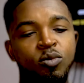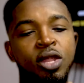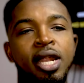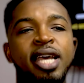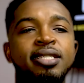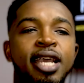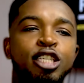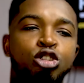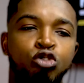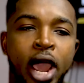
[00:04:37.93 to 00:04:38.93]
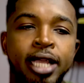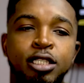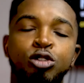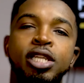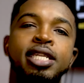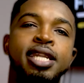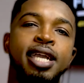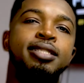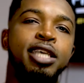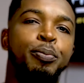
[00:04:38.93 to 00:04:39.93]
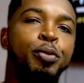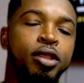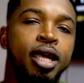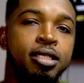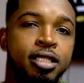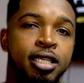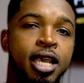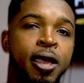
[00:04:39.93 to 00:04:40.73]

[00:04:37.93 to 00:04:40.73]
let's get right to the next important